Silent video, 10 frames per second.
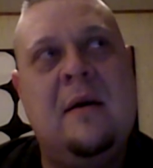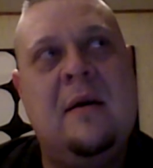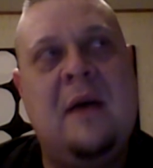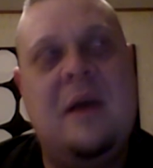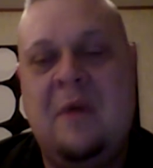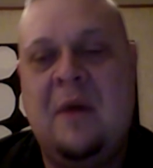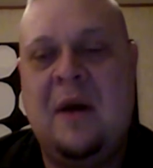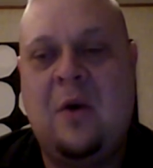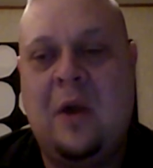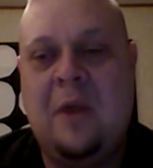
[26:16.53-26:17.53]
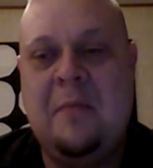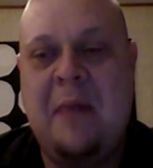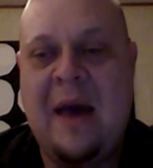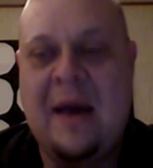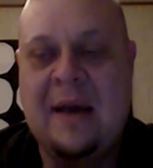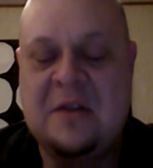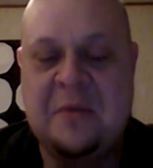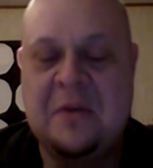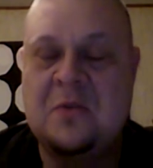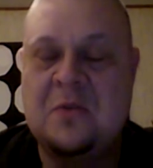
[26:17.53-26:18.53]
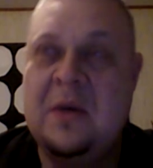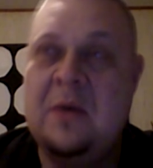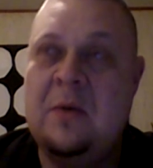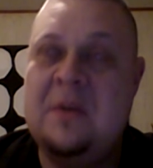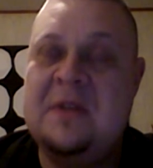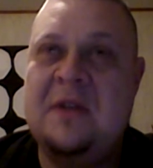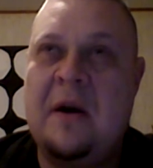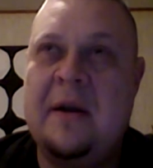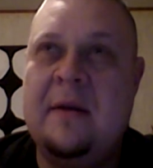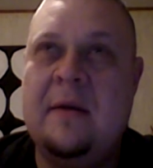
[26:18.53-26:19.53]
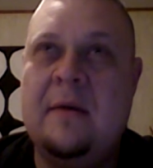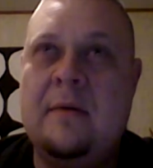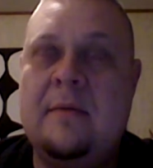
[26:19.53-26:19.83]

kind of, a, I call it baggage, because we, we started a, uh,